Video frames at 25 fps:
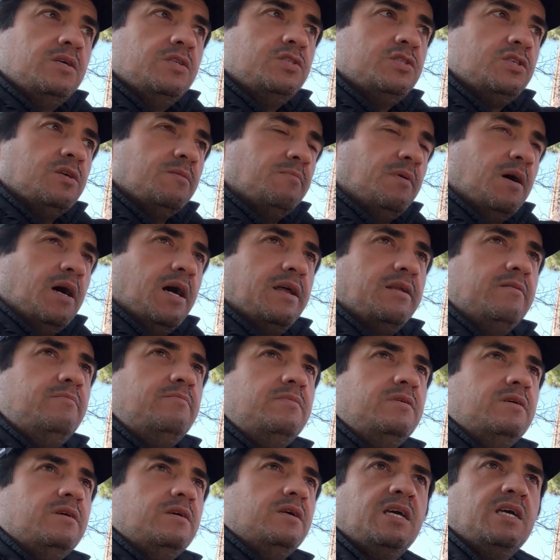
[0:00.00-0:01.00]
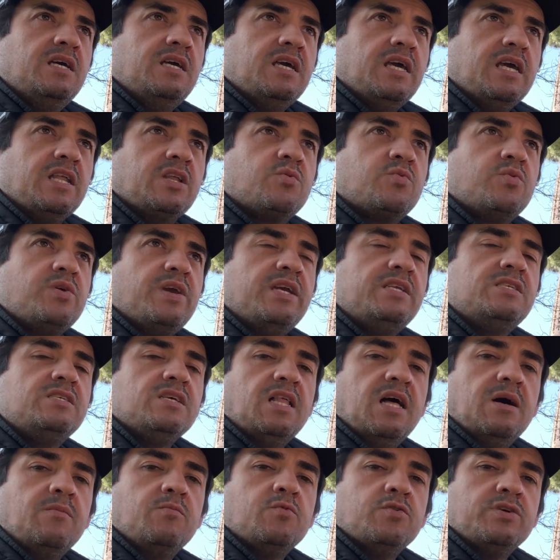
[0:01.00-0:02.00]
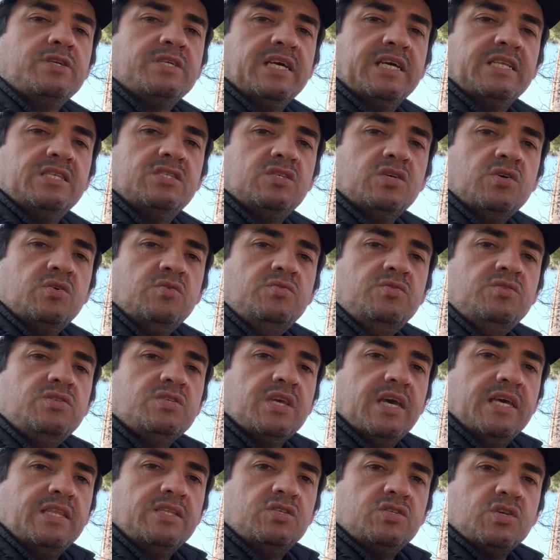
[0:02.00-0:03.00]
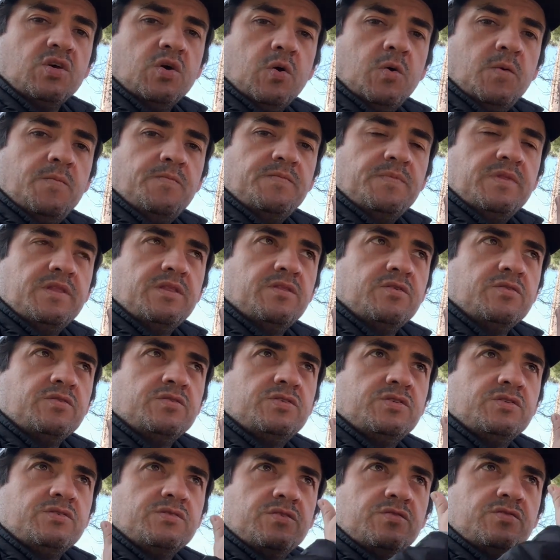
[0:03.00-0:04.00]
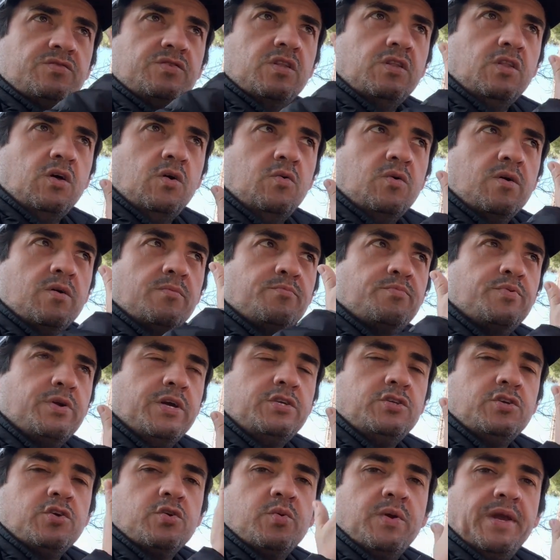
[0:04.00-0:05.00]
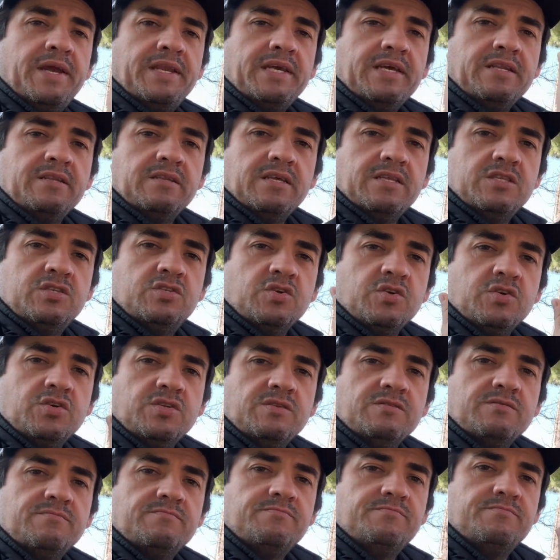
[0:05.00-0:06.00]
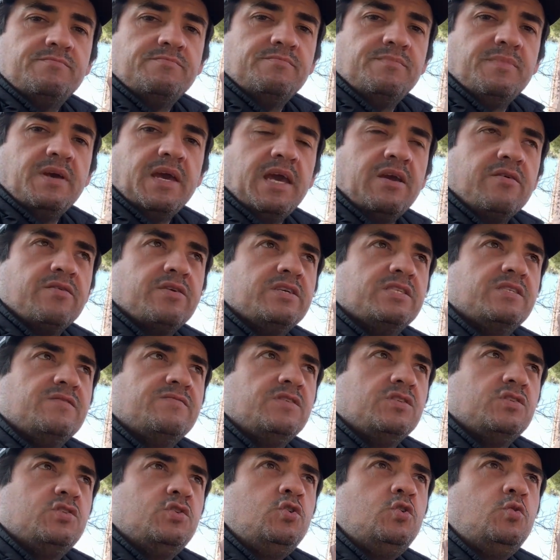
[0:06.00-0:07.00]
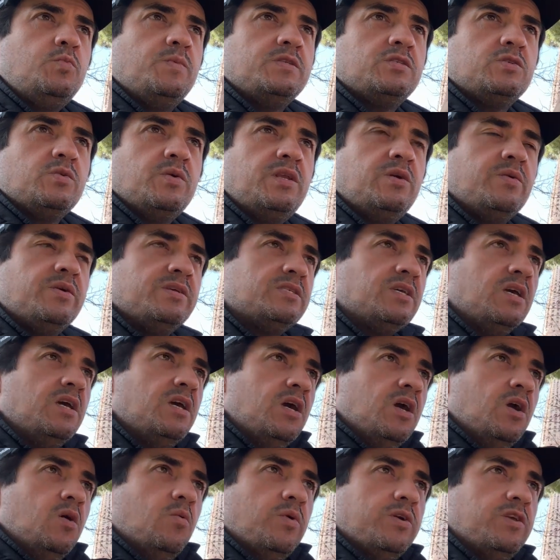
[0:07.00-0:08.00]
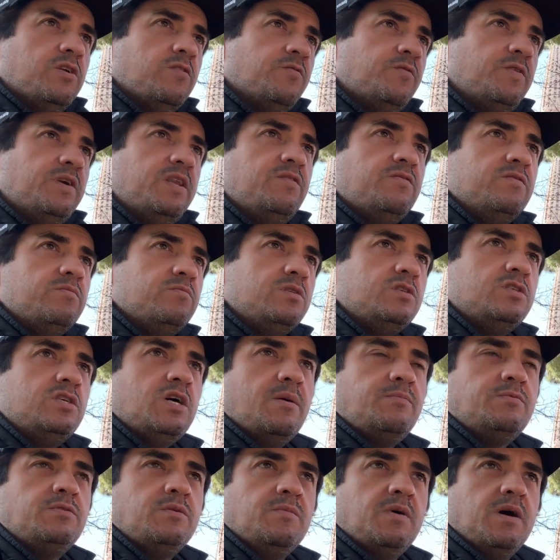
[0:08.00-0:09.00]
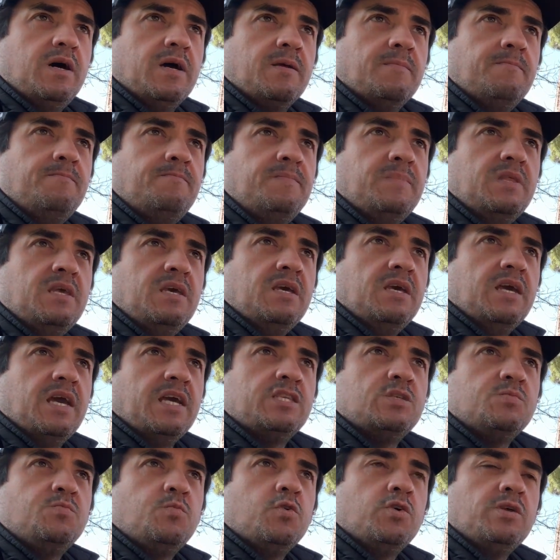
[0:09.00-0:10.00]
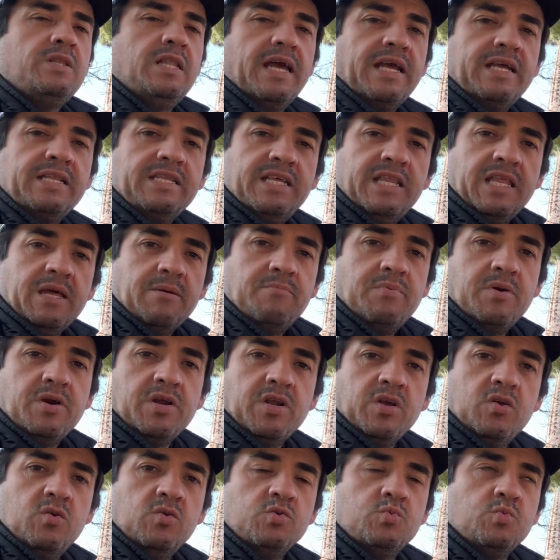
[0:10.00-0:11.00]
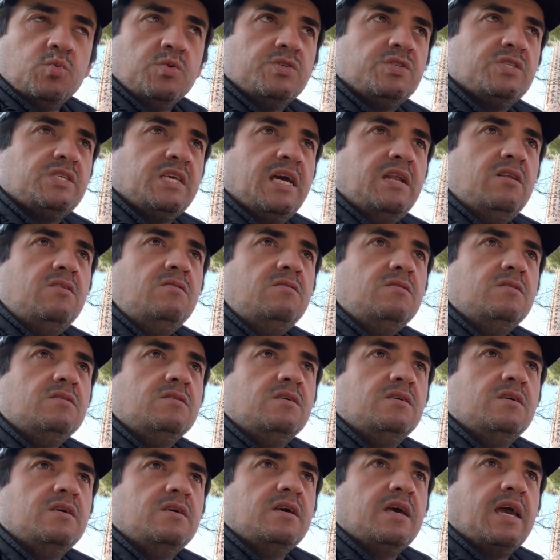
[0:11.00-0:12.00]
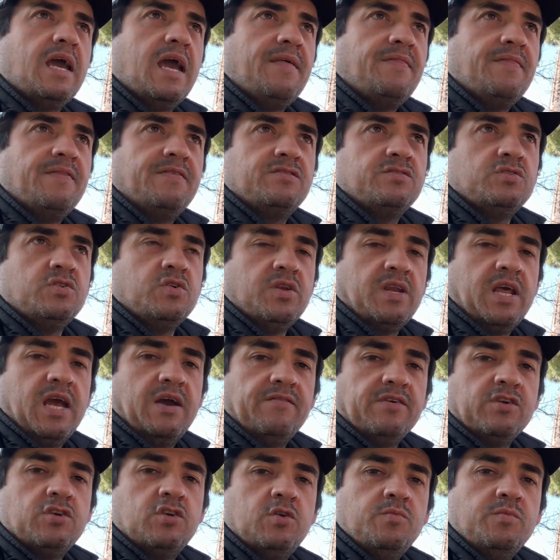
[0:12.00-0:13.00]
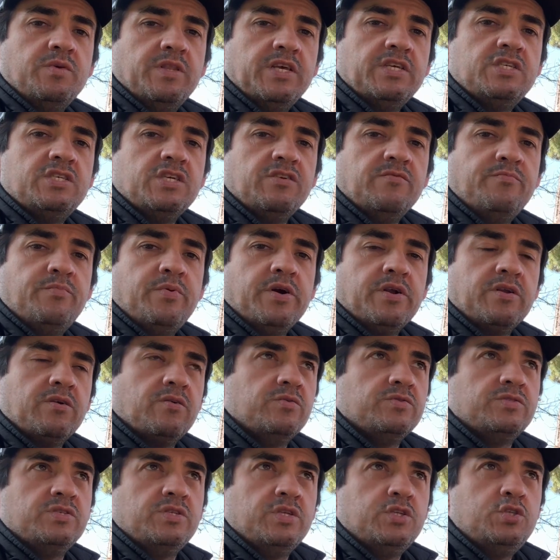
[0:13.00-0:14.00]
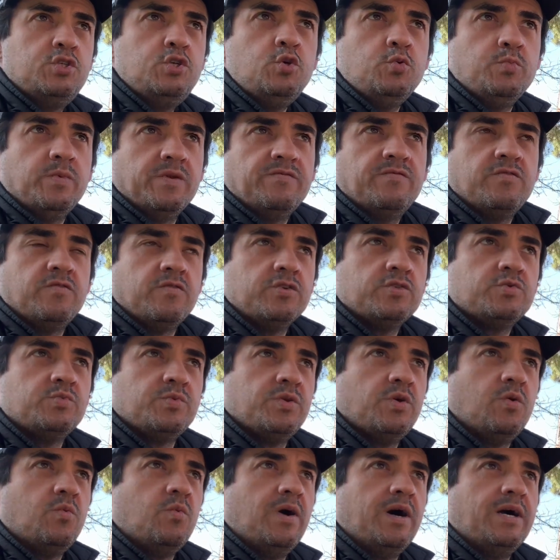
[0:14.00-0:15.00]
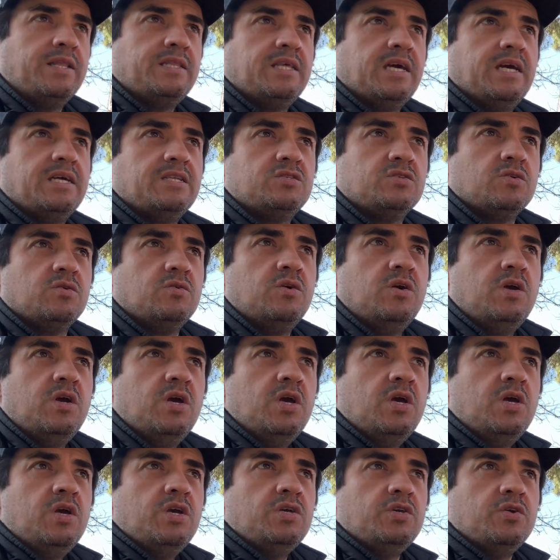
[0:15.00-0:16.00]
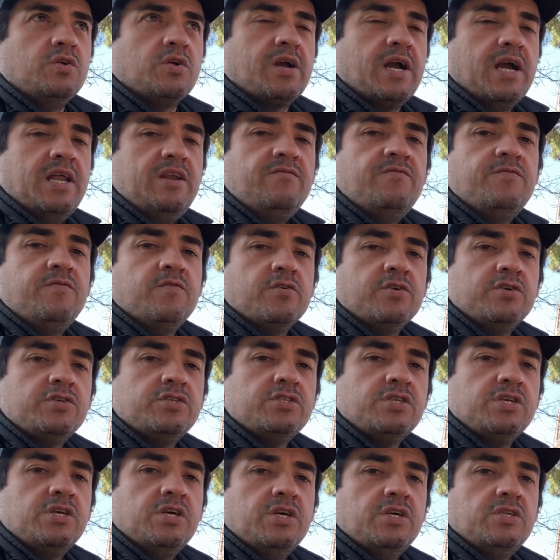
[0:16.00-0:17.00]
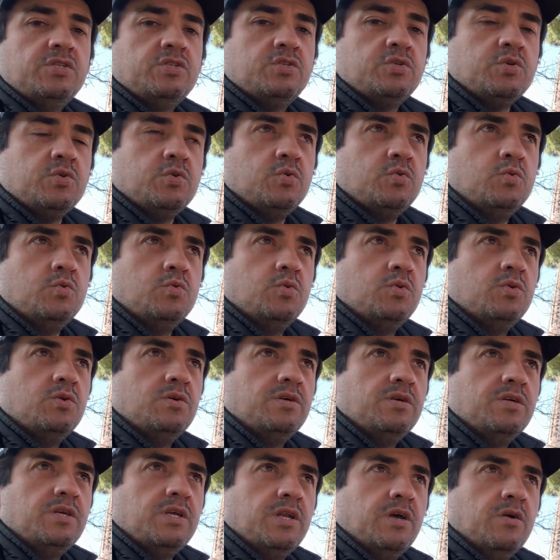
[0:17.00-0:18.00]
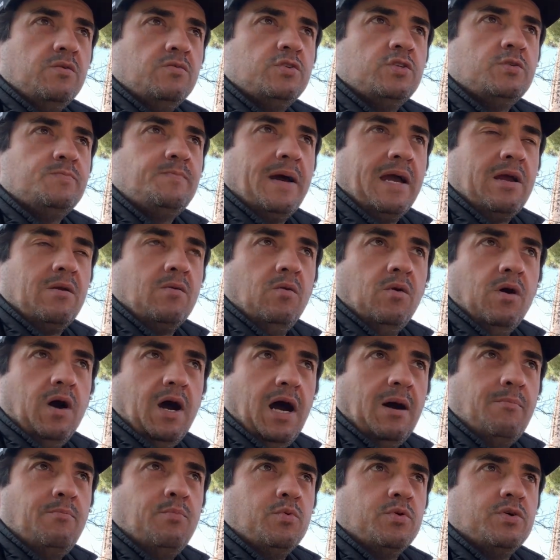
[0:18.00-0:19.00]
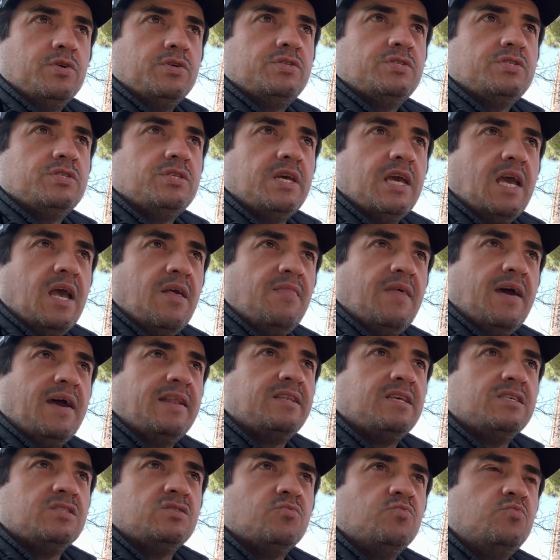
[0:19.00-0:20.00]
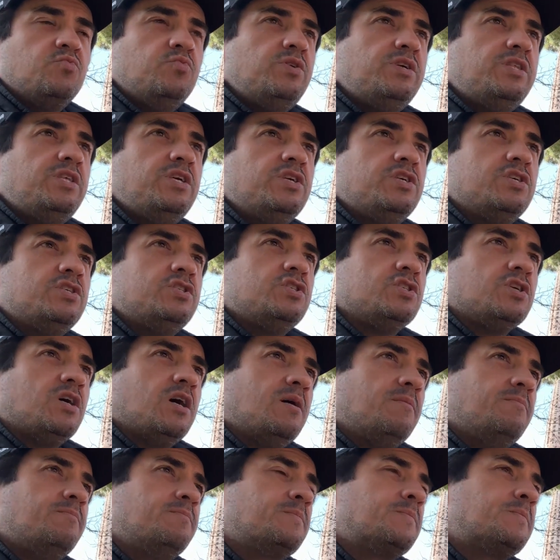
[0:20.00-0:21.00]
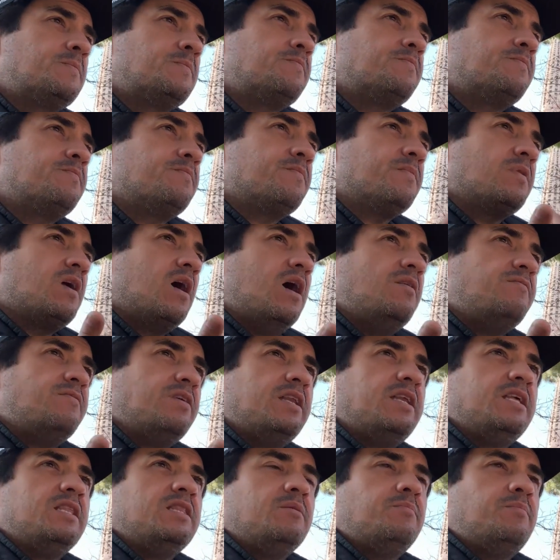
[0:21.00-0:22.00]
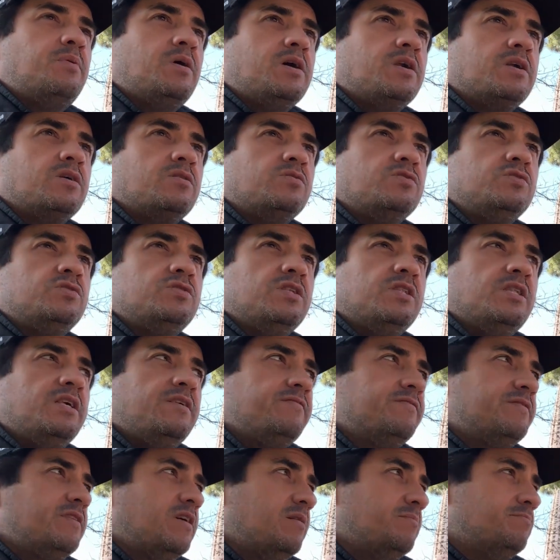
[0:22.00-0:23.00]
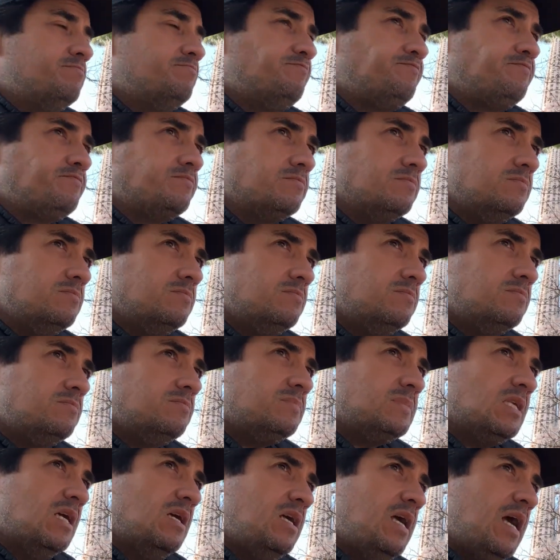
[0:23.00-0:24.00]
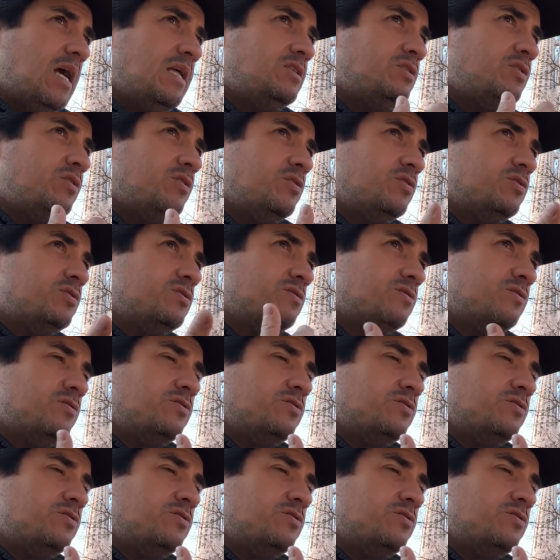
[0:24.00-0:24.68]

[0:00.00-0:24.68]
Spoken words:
to bottom, it creates a lot more dead zones. And so there's a lower pressure gradient in certain areas of the tube. And so anyways, when you're feeding from the top to bottom, it's more likely that particles will settle. And so you're going to have accumulation of particles in the tube. And of course, we don't want that. So you're kind of forced to, spiral upwards. And that does a really good job of getting the particles to lift up. And so there's